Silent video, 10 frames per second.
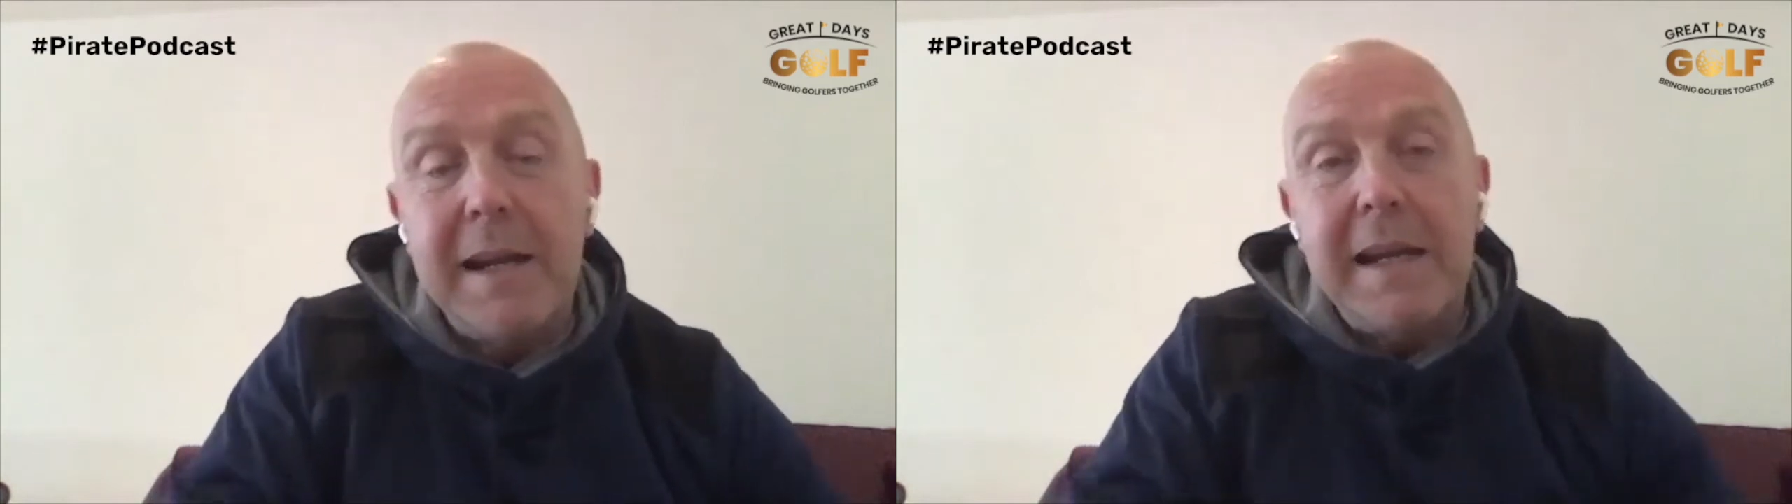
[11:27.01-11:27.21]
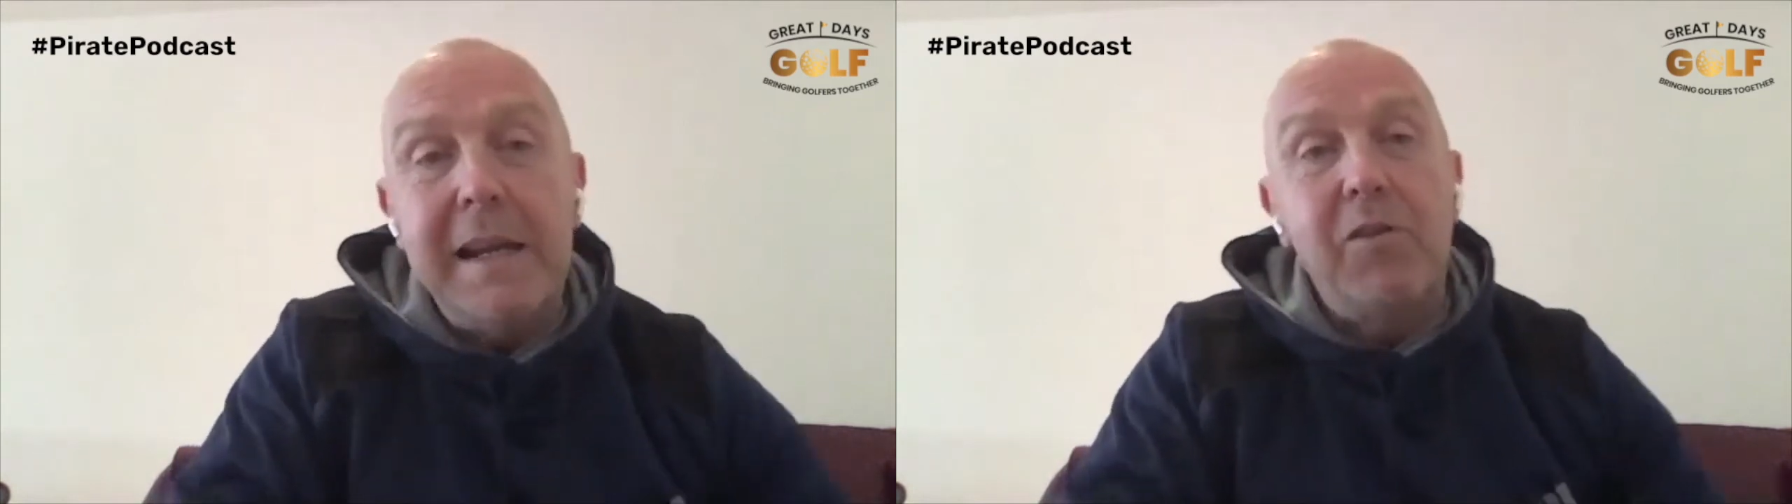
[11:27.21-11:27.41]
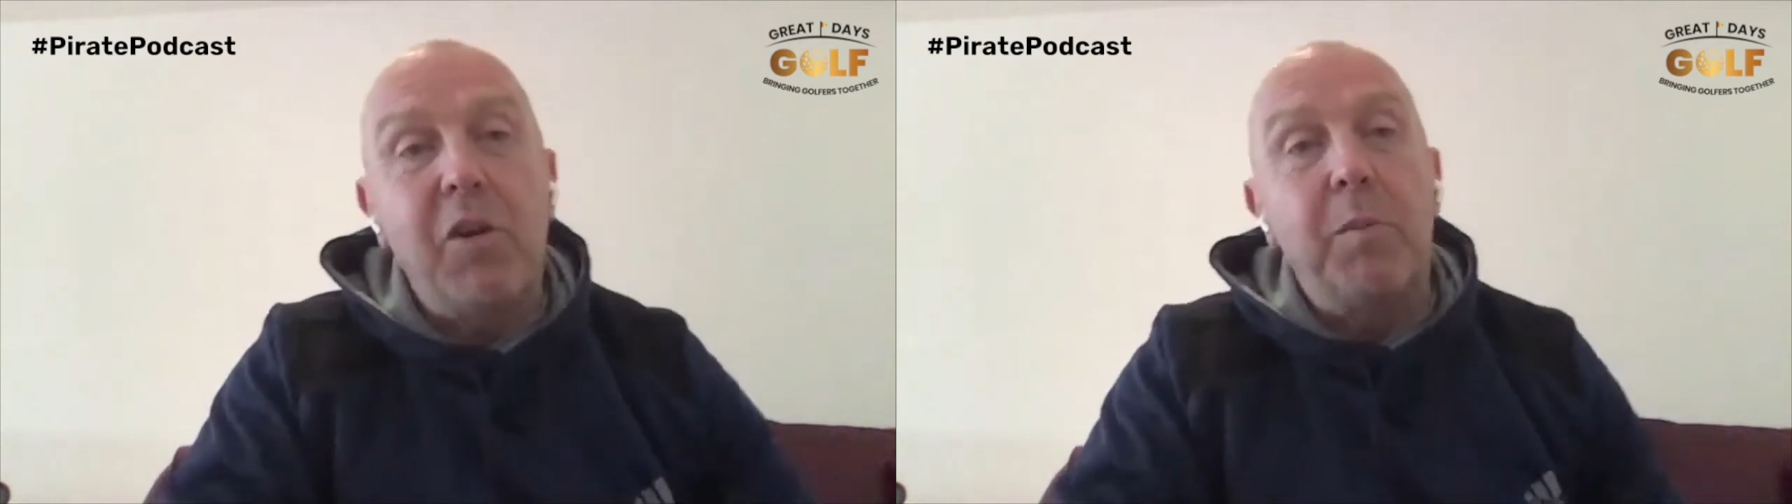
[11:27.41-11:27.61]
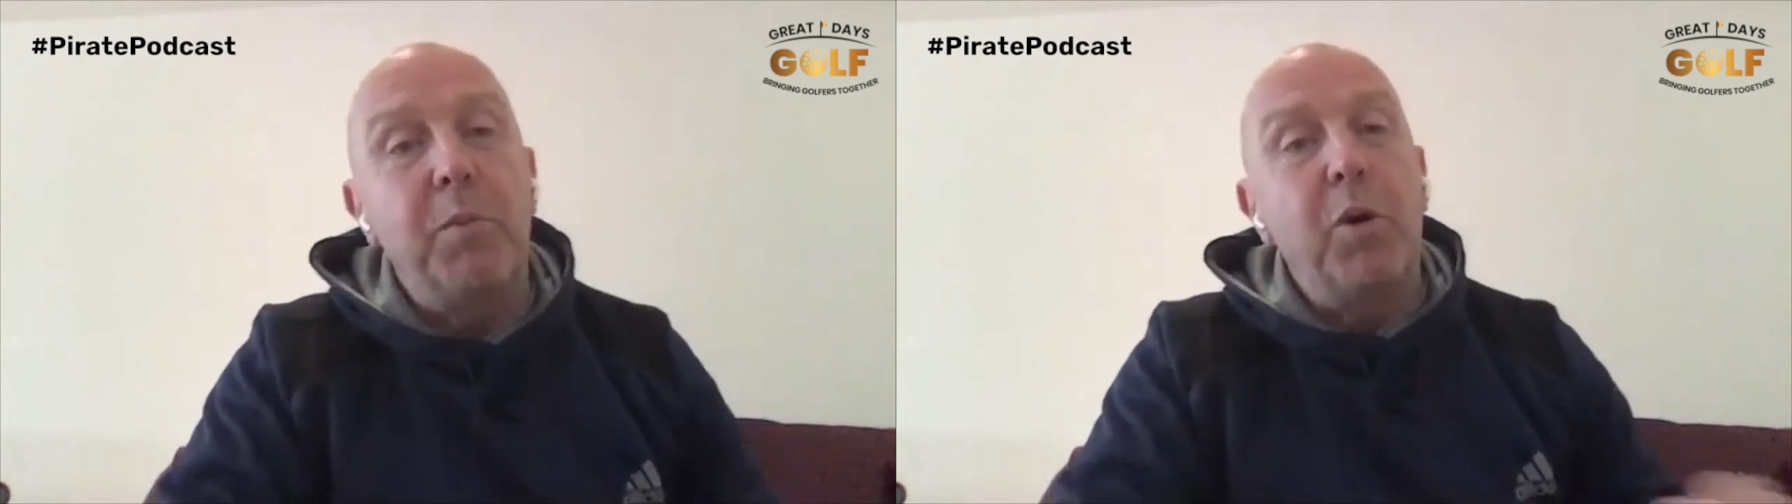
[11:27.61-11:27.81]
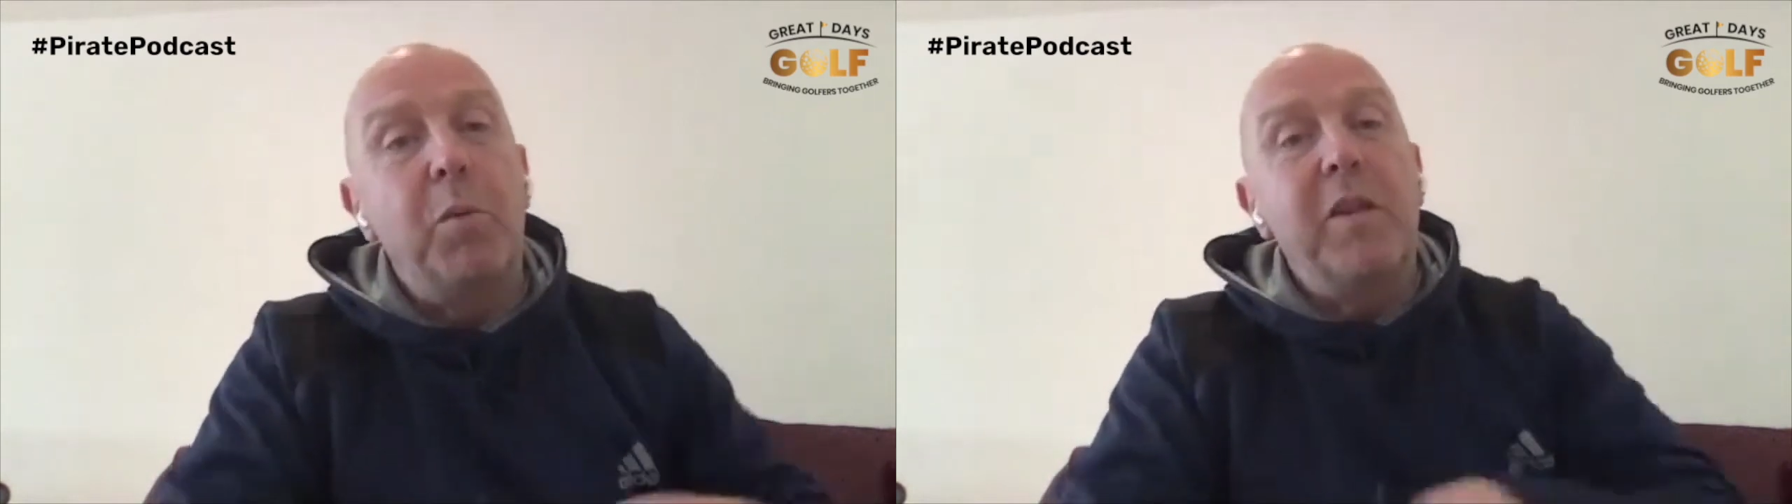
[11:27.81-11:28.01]
He's on
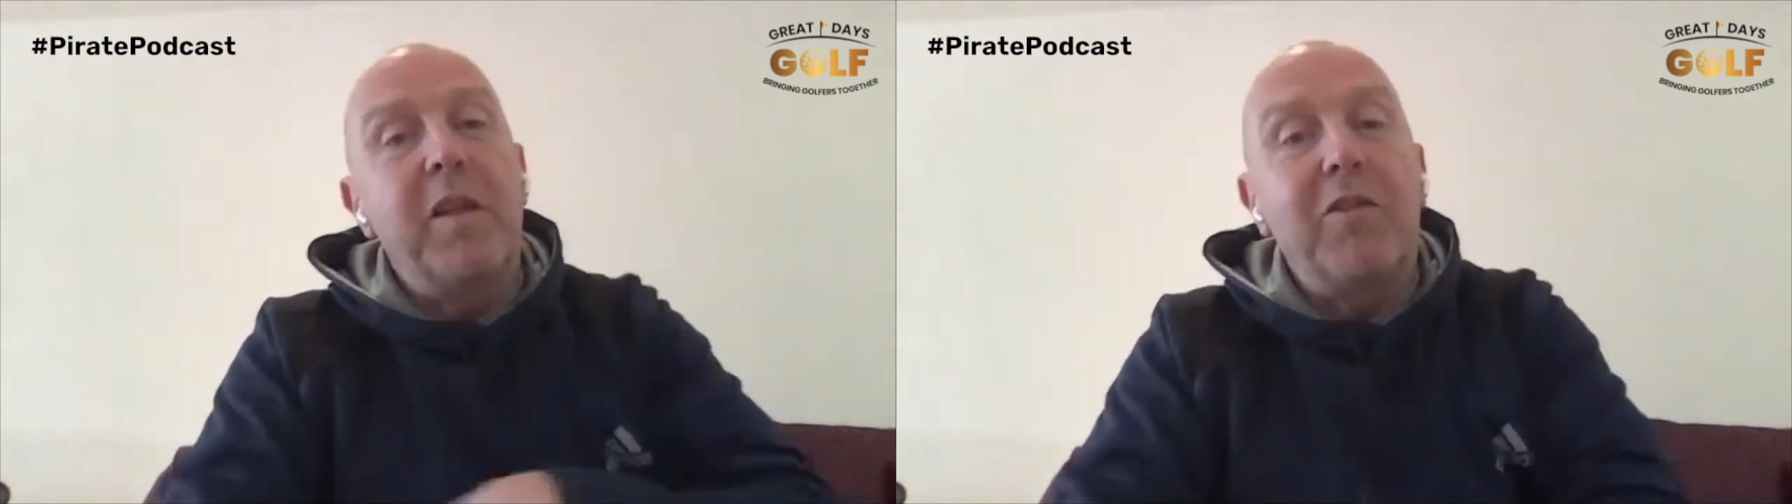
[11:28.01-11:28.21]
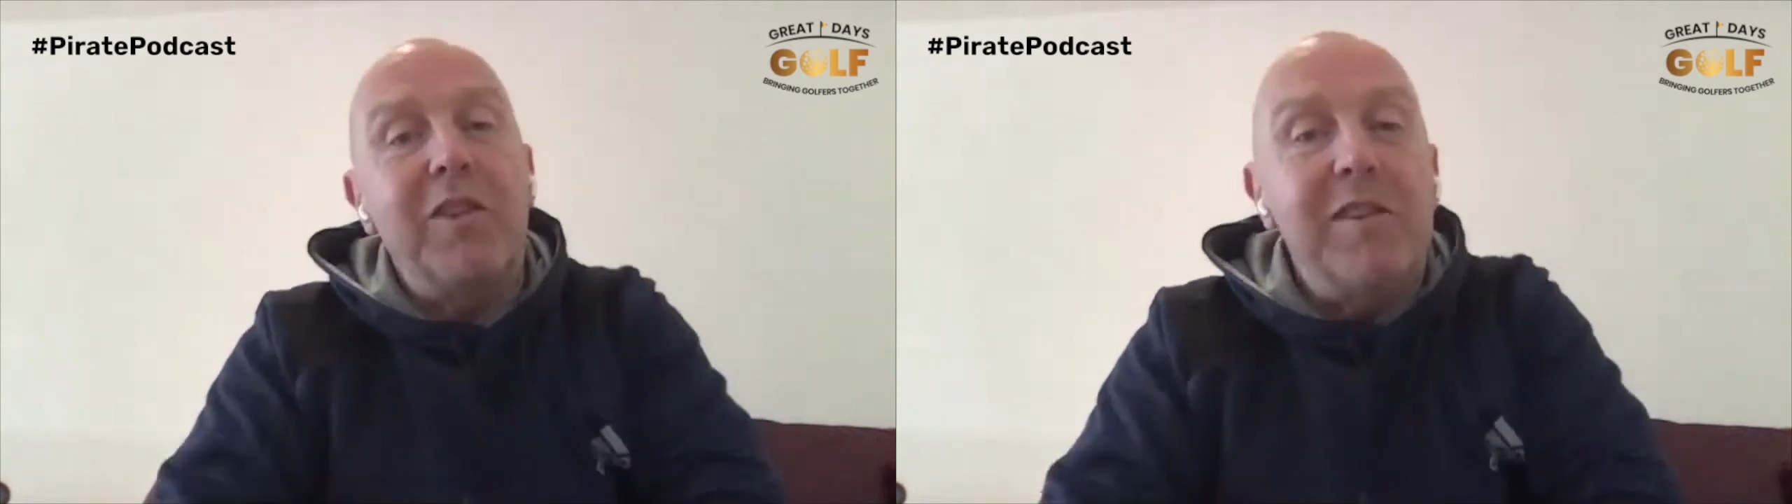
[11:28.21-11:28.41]
board with us.